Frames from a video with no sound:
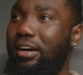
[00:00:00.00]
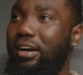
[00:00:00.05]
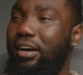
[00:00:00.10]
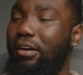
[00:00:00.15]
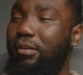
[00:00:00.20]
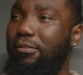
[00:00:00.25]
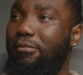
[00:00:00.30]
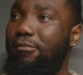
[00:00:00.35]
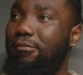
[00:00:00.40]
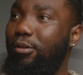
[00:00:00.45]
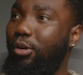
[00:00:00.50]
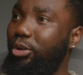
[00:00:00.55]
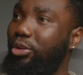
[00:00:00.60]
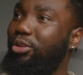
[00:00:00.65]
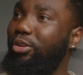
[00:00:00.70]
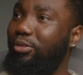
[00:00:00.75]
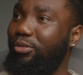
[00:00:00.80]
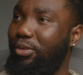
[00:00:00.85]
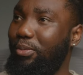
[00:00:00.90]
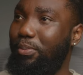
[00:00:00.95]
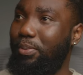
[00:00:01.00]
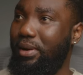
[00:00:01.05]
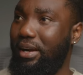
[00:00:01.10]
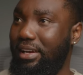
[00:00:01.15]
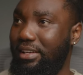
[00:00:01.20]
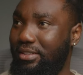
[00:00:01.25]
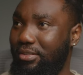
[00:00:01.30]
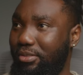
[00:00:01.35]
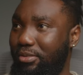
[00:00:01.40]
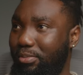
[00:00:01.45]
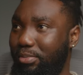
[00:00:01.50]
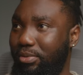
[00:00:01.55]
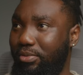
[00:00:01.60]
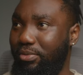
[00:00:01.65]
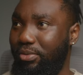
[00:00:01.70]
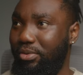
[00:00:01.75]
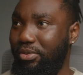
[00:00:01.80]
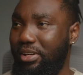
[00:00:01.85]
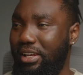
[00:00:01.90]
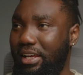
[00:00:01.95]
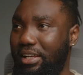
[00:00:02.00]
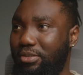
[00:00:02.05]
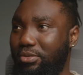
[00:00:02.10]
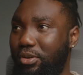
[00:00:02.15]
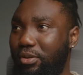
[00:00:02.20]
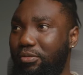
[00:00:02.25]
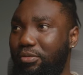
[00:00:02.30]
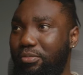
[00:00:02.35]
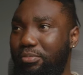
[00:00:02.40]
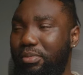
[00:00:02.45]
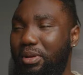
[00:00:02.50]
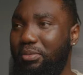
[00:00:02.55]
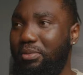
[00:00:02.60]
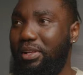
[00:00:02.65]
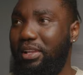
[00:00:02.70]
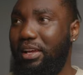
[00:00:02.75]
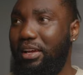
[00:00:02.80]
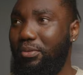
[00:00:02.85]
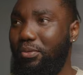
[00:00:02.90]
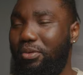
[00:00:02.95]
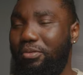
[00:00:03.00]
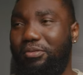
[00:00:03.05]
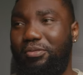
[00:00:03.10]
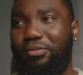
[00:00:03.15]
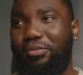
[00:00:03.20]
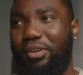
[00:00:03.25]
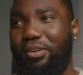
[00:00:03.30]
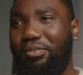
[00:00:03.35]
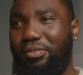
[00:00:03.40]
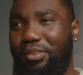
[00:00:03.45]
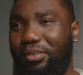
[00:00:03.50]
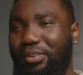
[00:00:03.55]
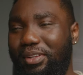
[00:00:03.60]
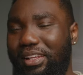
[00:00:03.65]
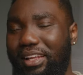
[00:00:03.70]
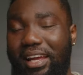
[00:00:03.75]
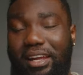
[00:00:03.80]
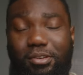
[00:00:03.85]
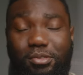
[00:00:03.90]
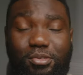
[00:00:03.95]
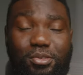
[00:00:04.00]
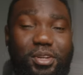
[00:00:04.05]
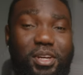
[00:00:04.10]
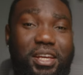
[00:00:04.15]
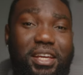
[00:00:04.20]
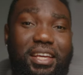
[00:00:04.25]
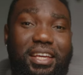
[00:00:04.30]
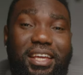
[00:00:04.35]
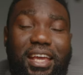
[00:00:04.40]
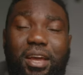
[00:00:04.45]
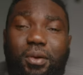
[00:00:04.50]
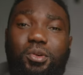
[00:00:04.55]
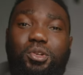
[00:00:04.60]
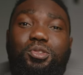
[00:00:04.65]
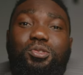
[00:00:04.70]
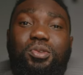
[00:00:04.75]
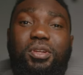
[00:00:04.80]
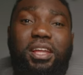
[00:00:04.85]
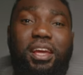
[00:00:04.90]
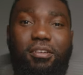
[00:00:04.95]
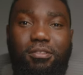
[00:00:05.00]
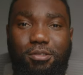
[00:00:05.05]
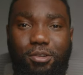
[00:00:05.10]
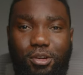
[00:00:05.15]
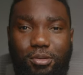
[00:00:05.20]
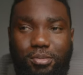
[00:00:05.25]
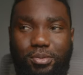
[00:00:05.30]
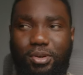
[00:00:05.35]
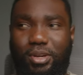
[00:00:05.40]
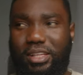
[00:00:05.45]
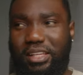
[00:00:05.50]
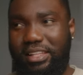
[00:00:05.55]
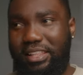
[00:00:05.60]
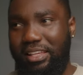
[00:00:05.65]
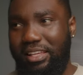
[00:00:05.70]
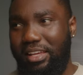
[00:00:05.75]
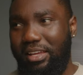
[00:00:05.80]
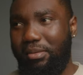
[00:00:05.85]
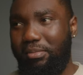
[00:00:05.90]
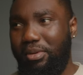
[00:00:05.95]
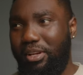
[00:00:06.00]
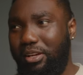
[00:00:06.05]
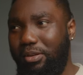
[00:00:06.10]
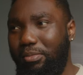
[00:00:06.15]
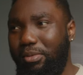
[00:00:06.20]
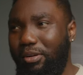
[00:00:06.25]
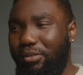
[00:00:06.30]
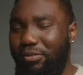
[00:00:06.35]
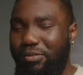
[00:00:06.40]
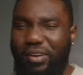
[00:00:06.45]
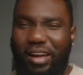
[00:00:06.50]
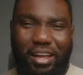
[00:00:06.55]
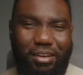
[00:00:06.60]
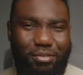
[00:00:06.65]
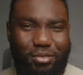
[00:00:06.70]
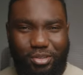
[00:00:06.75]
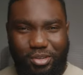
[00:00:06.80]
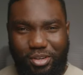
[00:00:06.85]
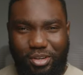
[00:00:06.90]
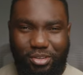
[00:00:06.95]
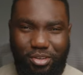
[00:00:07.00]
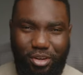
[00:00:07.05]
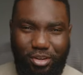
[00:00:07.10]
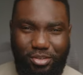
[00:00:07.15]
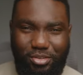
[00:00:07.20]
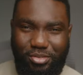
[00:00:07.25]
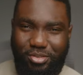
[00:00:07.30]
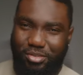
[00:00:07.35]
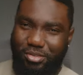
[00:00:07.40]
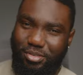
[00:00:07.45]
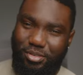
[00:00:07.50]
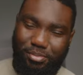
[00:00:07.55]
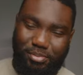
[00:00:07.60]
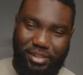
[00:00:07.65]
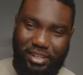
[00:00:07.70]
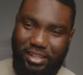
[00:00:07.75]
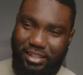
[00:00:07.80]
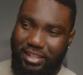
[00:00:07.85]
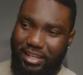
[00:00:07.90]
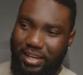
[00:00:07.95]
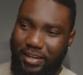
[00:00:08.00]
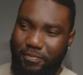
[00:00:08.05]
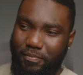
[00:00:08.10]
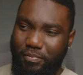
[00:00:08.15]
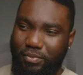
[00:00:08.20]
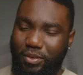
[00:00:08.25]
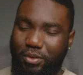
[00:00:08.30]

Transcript: a fourth of the price of the Profoto lights, or even maybe like one fifth of, I don't know. It was really affordable because I think it came in at about $500 or something like that,